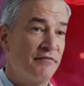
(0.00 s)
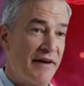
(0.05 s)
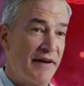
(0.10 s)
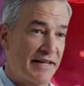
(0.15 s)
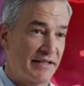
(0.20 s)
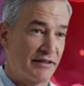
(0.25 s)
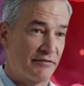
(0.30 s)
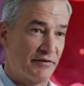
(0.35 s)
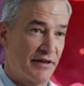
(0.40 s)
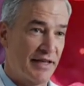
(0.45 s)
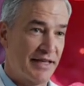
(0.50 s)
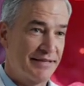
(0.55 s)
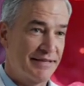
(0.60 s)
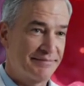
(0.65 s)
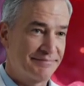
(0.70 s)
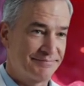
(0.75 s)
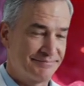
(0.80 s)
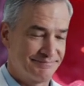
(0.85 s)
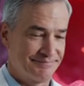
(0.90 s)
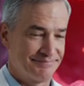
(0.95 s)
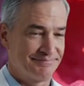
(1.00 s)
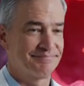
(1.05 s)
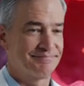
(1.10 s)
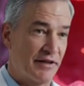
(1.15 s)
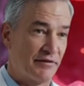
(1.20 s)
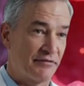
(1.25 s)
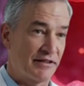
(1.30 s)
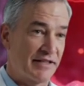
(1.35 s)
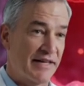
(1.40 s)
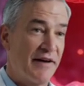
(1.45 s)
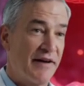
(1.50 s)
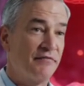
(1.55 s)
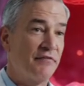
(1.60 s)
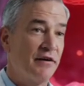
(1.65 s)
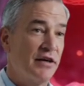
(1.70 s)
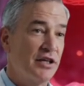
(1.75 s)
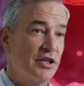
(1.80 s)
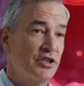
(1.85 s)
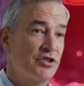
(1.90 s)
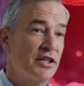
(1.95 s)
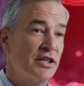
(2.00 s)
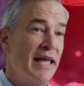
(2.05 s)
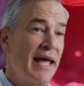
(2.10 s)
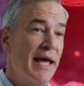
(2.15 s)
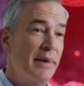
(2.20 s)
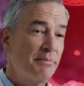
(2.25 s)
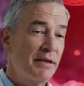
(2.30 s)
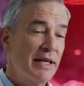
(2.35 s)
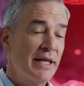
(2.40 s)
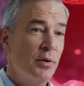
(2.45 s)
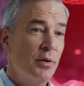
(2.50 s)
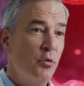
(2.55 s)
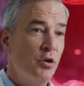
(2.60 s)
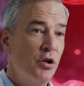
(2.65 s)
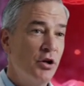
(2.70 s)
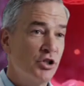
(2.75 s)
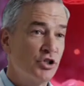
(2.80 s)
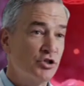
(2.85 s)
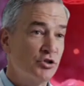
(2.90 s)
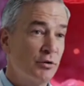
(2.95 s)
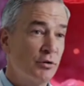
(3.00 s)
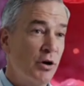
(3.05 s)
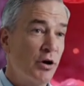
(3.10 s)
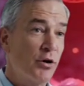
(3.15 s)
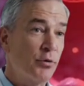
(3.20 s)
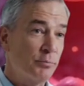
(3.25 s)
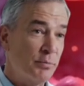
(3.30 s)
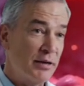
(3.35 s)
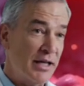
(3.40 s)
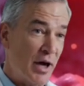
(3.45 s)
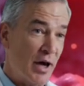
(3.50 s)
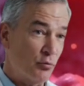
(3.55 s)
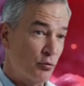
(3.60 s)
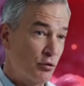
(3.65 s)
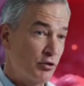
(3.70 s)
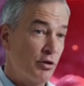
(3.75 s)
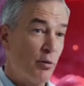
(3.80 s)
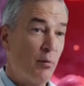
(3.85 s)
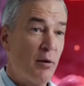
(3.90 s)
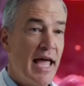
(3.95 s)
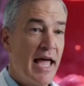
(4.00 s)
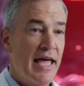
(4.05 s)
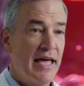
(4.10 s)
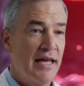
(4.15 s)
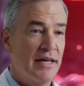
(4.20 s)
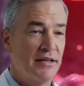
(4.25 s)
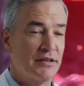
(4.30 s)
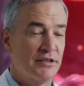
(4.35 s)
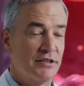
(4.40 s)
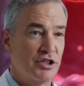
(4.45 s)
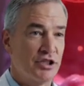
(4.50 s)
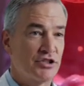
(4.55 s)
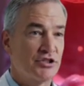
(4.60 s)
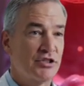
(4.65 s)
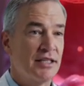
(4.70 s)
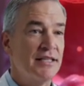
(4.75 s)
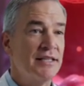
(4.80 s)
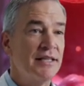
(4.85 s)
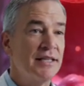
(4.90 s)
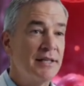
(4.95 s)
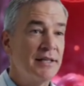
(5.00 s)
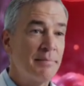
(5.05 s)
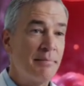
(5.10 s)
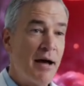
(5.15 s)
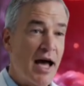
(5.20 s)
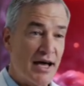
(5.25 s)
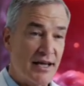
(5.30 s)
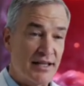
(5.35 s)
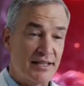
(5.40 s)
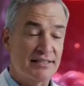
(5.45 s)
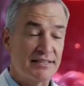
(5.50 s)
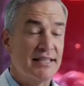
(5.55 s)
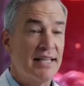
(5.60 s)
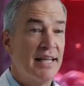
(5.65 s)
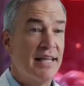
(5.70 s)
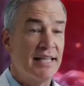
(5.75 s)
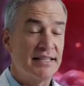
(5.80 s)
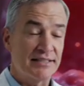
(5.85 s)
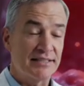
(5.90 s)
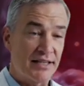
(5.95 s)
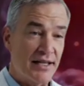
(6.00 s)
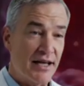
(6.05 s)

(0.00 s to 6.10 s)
start working with it. Most people don't realize this, but the body never stops trying to heal. Even